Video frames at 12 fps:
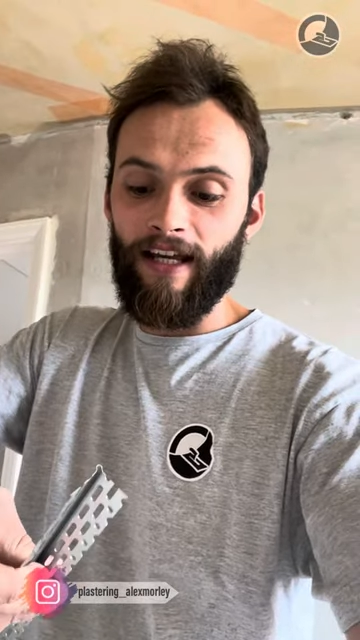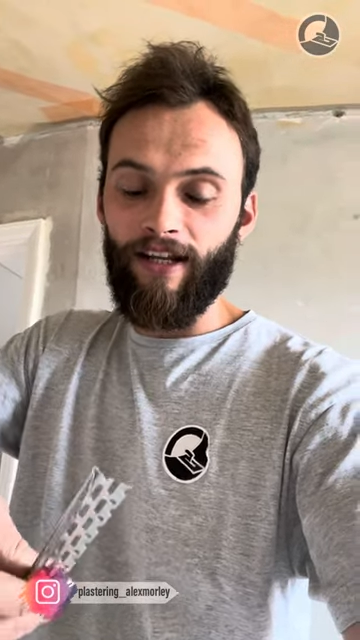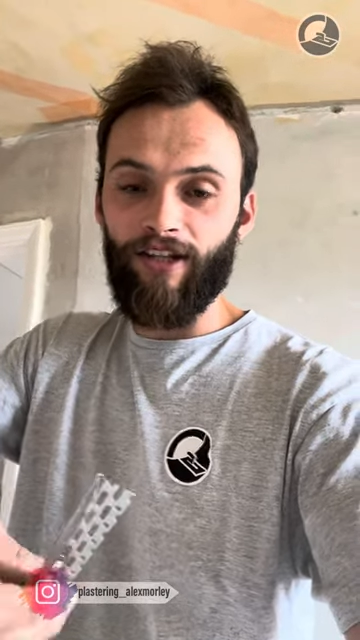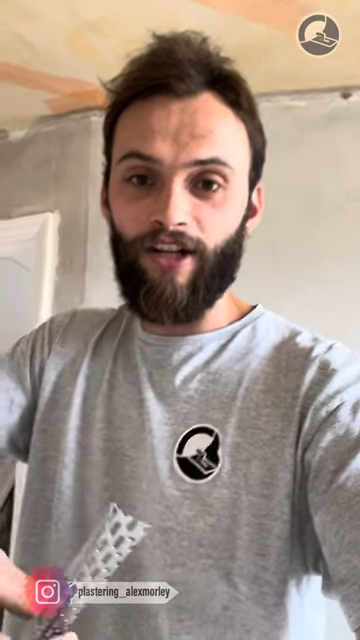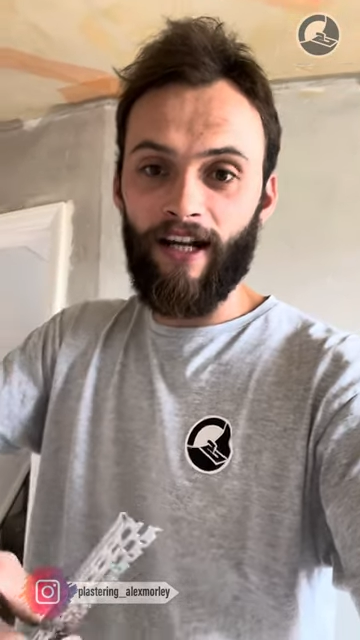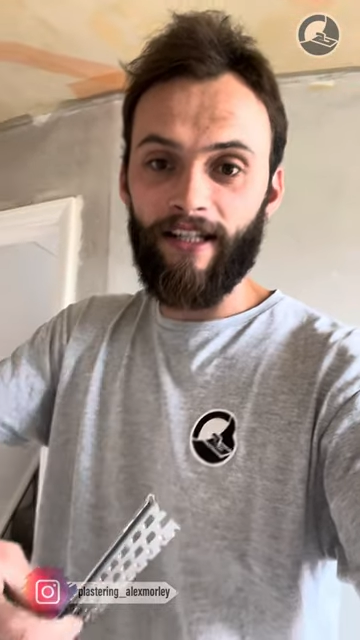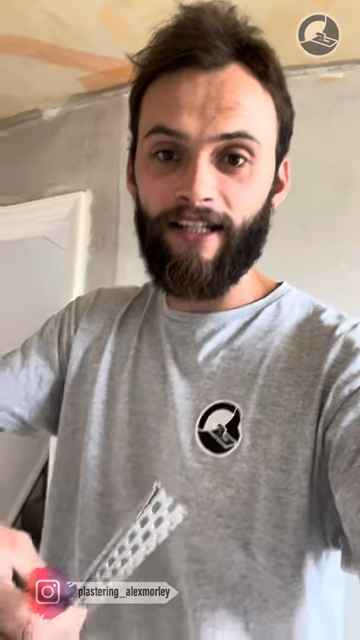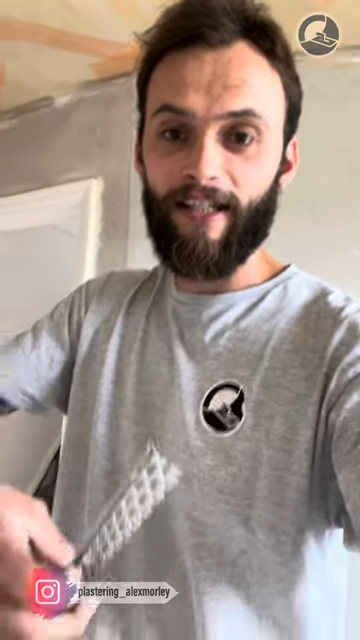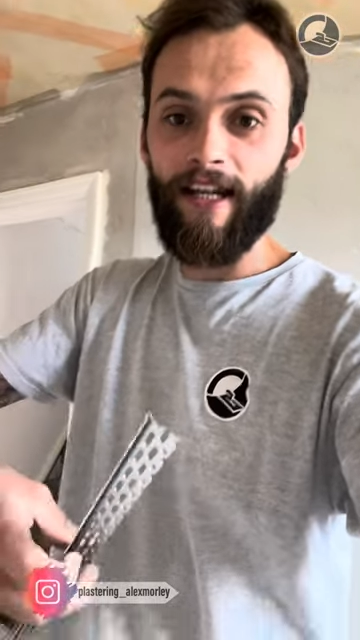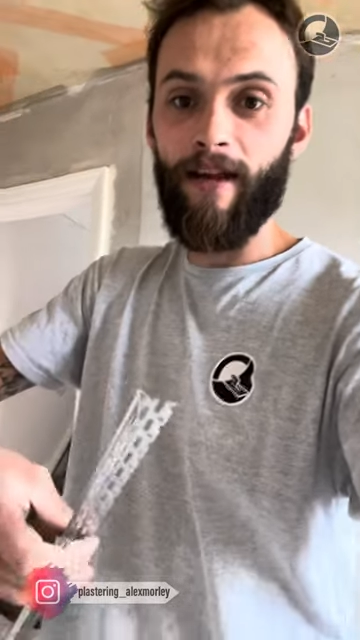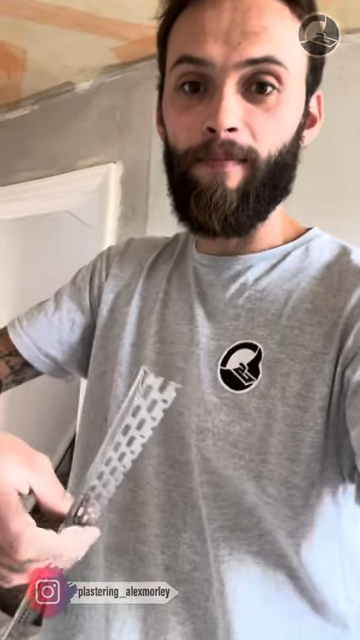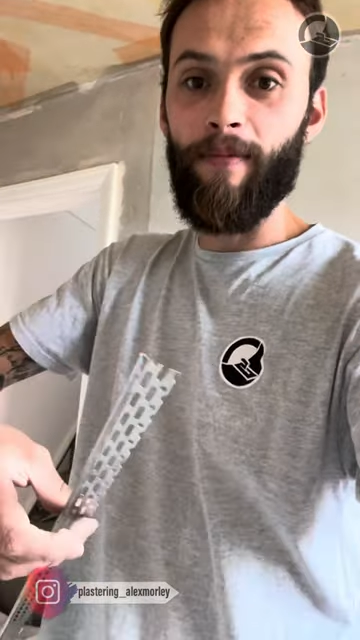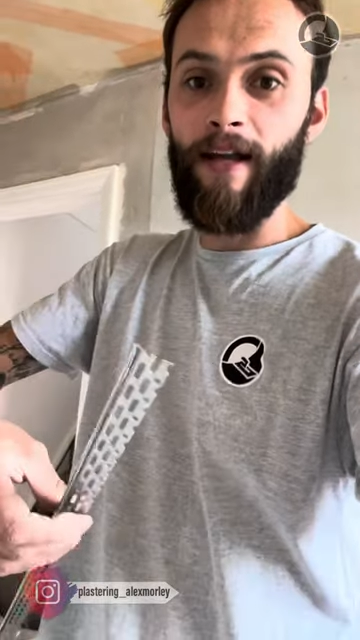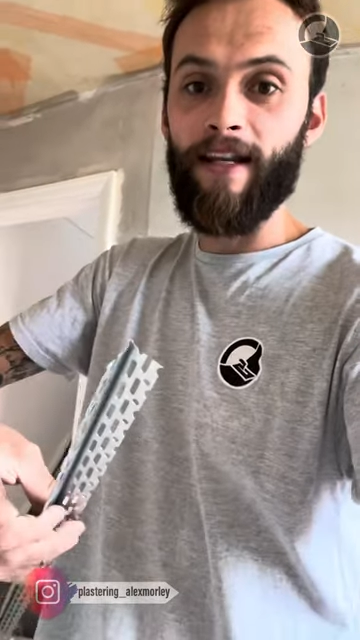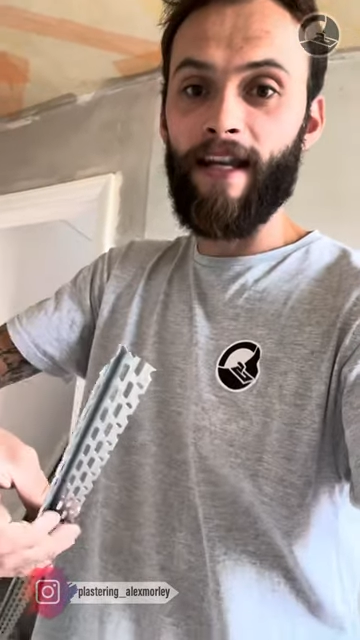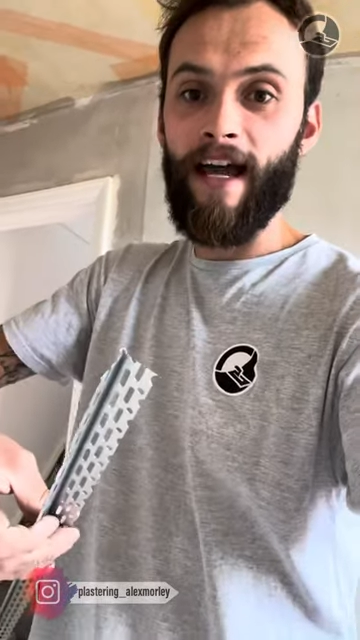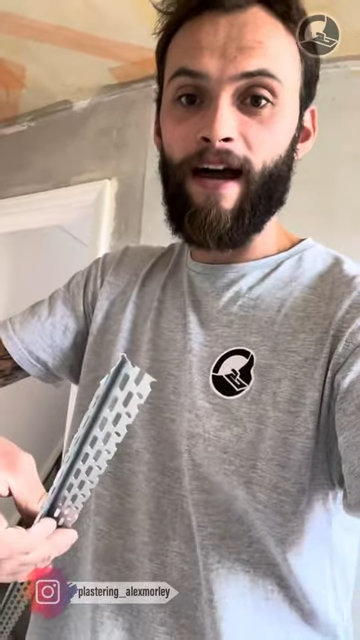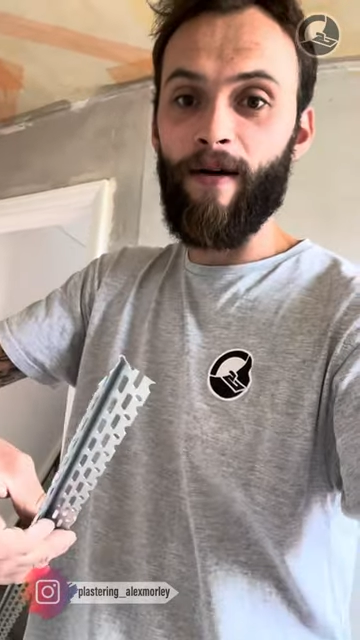just bend
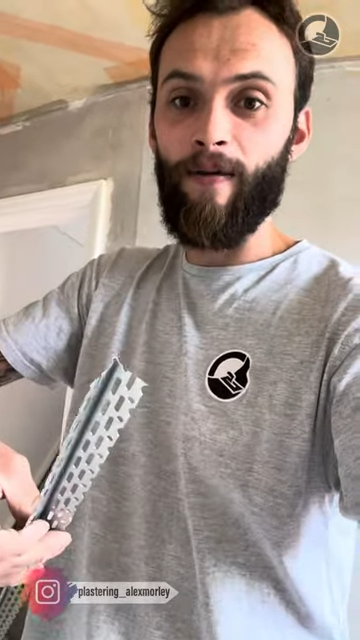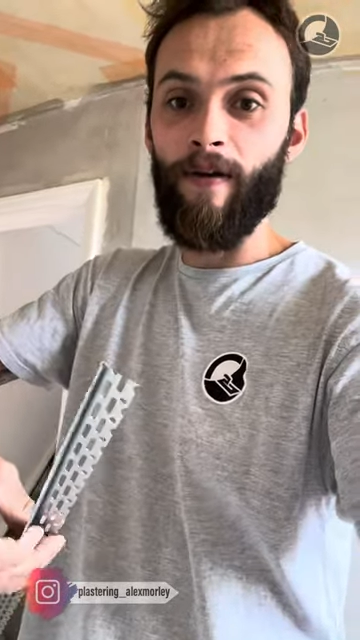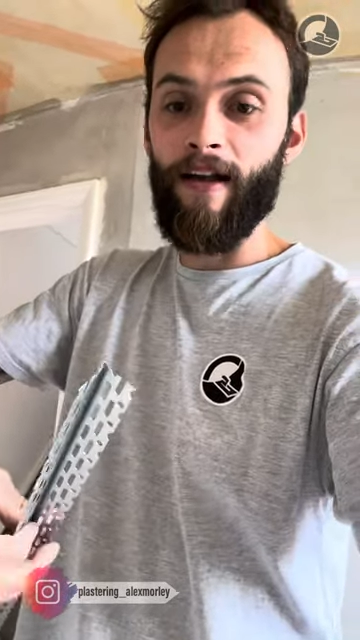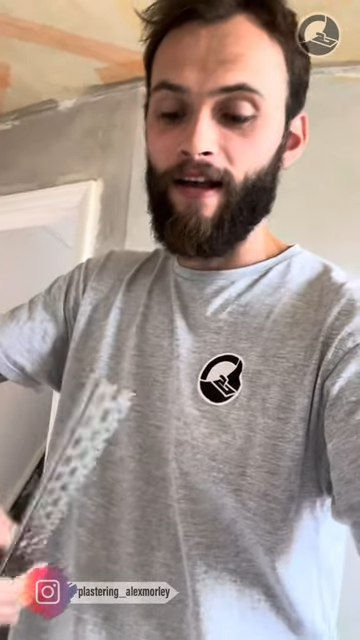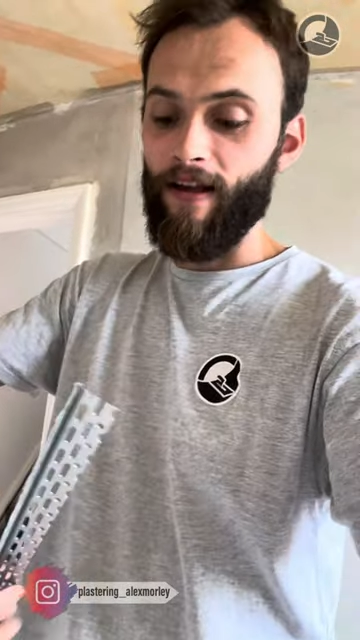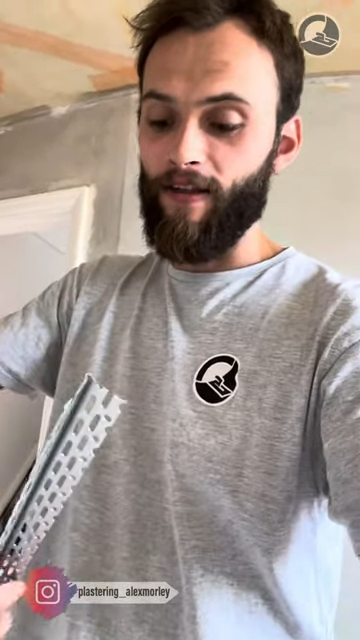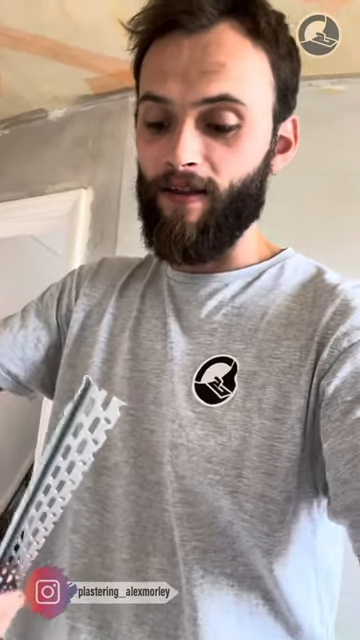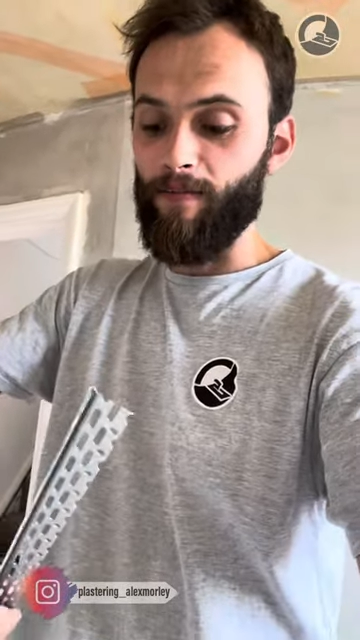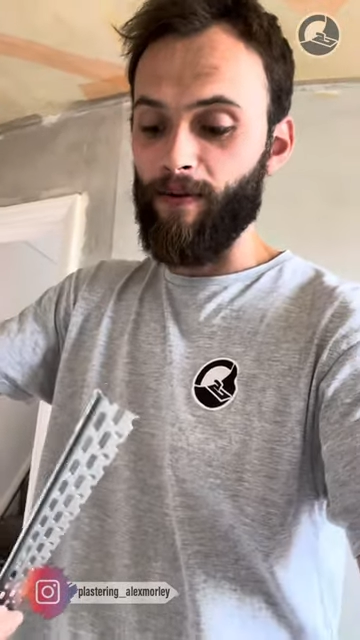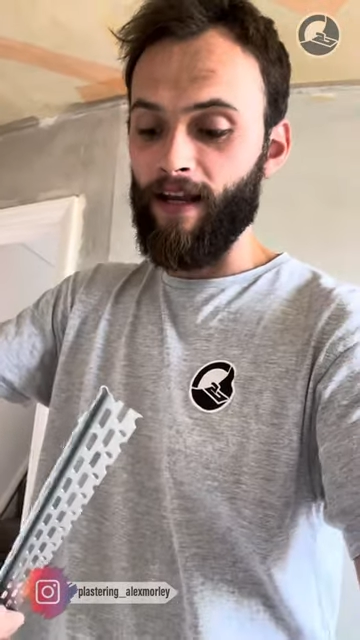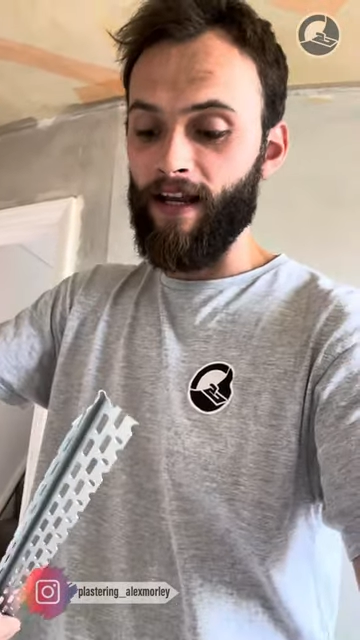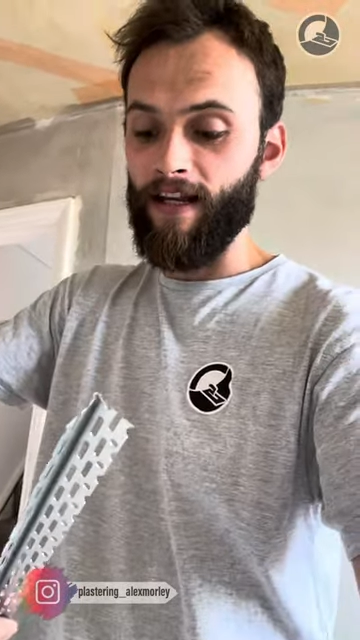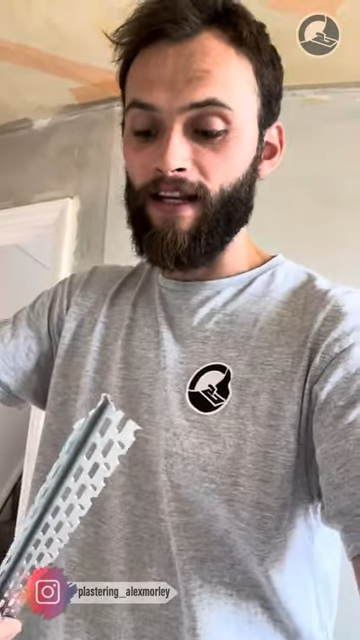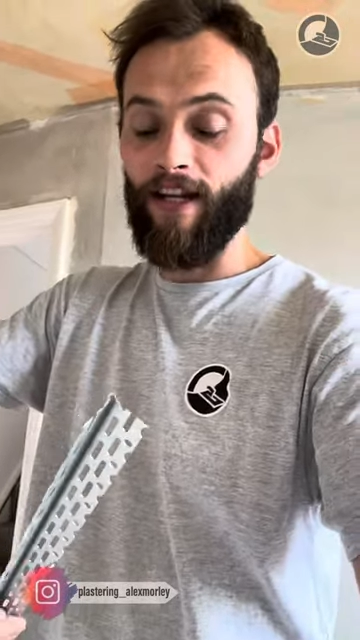out the bead,